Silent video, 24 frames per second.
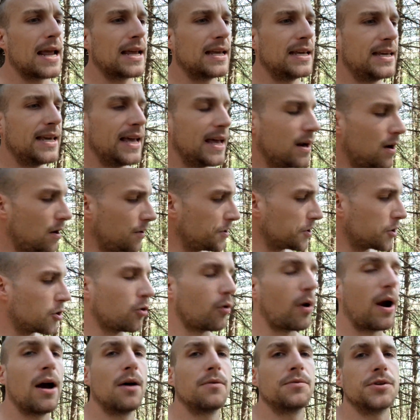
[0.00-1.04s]
get on the
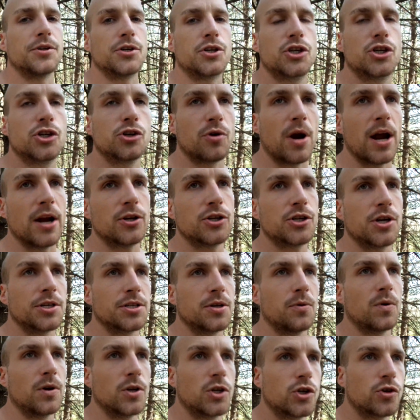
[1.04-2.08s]
ground to stretch because I
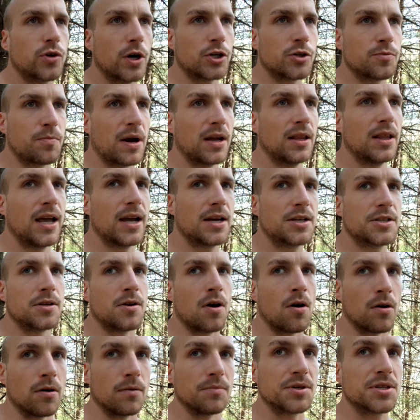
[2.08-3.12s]
want to stretch my legs and
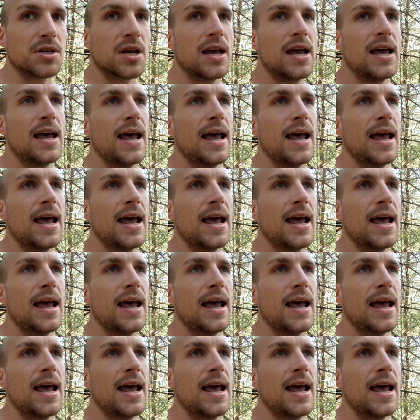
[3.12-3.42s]
arms.